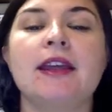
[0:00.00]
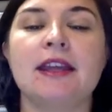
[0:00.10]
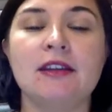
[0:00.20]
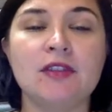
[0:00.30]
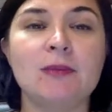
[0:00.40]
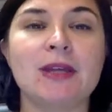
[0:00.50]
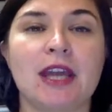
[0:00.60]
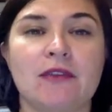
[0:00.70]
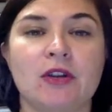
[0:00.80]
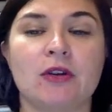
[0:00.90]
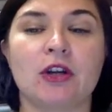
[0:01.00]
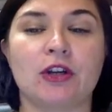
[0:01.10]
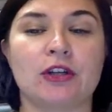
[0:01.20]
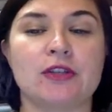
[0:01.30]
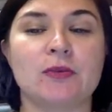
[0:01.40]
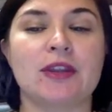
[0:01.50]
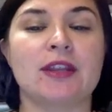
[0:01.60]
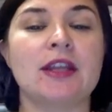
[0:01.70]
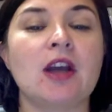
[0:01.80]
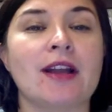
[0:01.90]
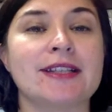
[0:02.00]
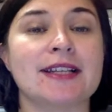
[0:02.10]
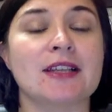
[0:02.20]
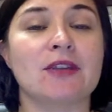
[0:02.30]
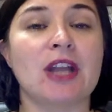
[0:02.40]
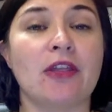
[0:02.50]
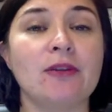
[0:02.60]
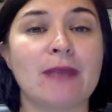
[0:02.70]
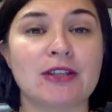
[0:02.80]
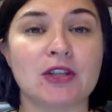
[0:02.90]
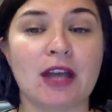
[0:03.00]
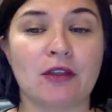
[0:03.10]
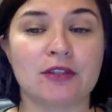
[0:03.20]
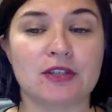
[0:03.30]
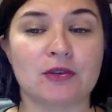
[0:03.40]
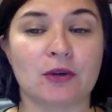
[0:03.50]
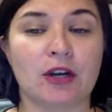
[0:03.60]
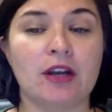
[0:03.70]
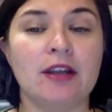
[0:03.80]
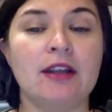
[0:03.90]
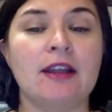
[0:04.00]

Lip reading: If the behavior occurs within the context of another mental health disorder,